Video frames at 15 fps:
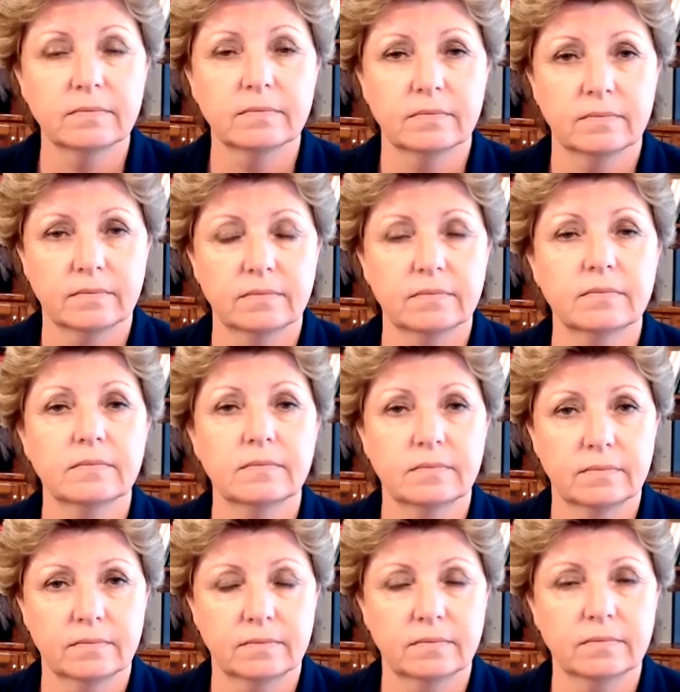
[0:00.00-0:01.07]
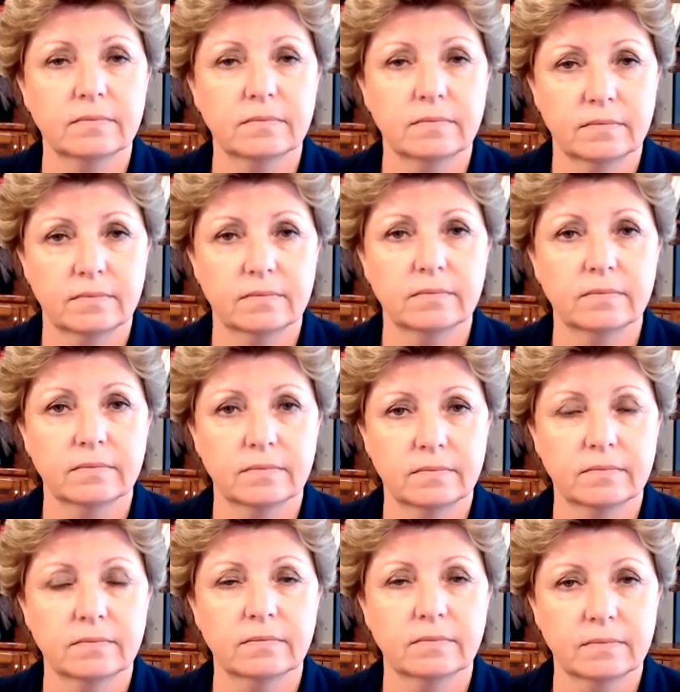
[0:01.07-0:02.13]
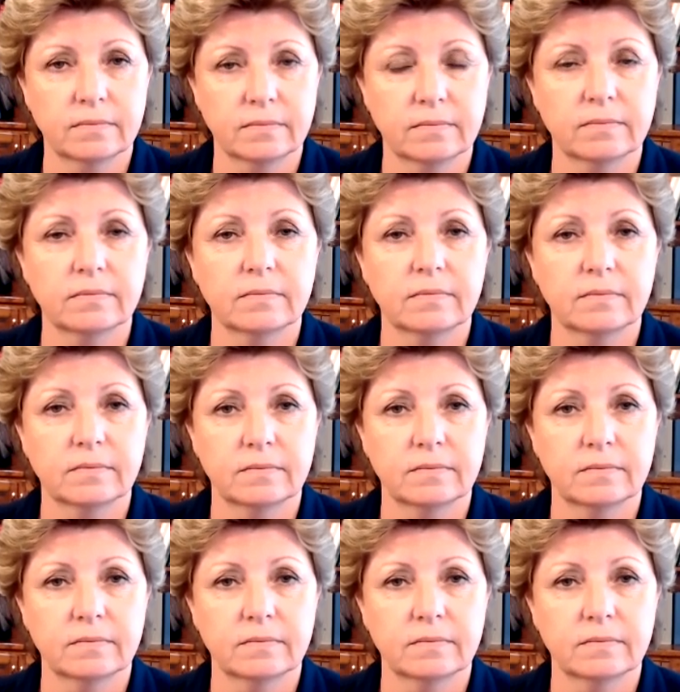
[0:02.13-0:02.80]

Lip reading: The person shown says nothing.